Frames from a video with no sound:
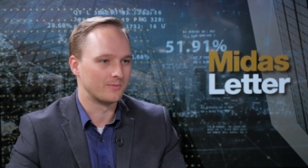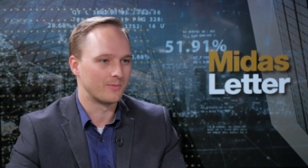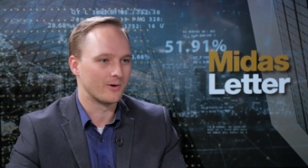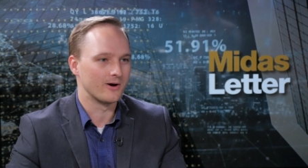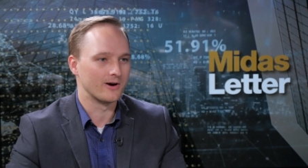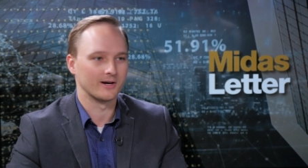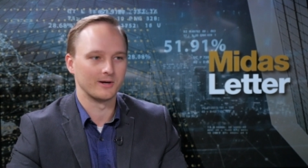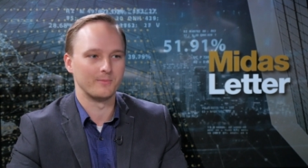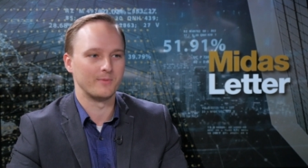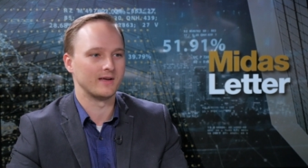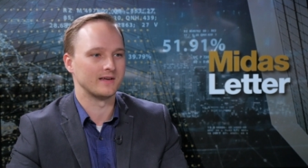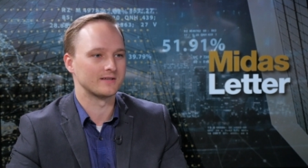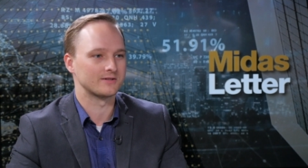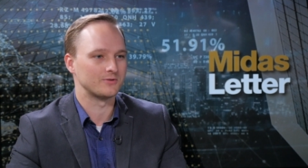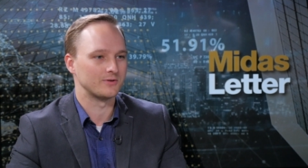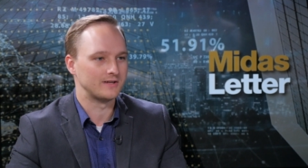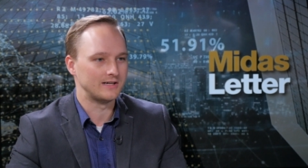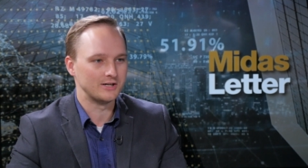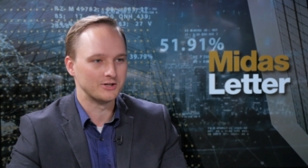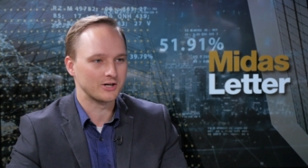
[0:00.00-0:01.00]
barring a big
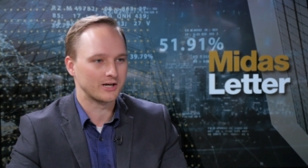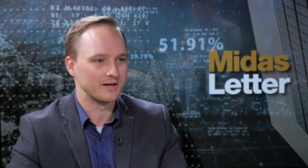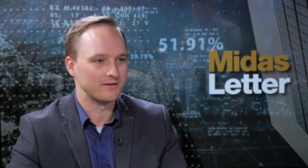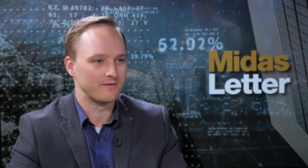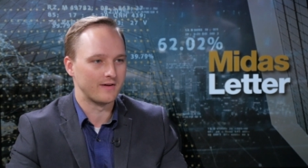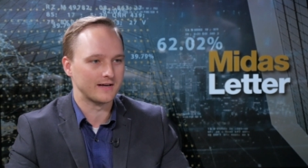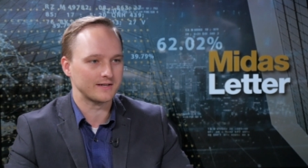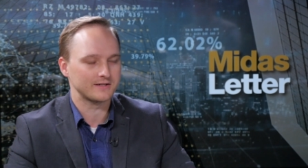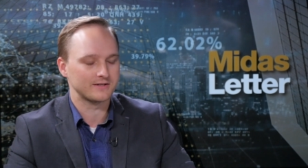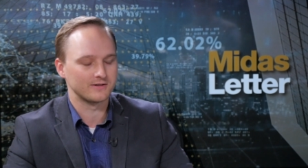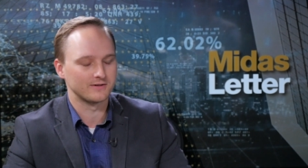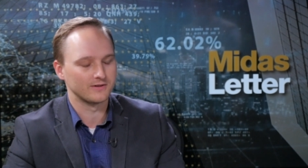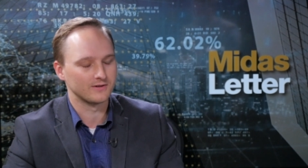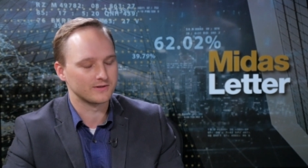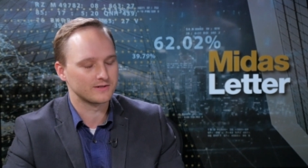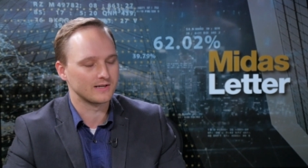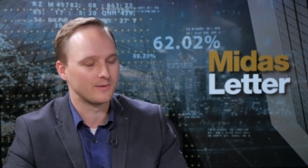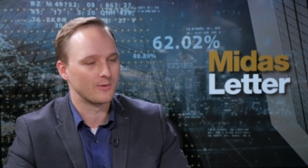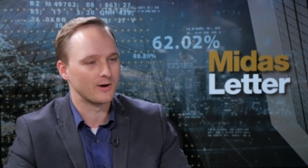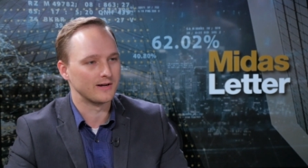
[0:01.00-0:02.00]
strategic investor
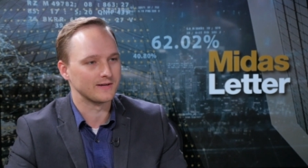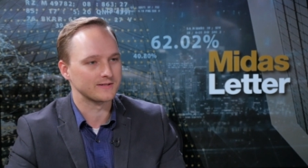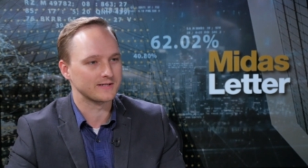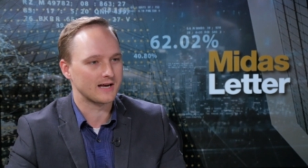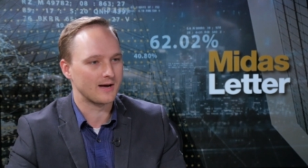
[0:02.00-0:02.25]
or someone else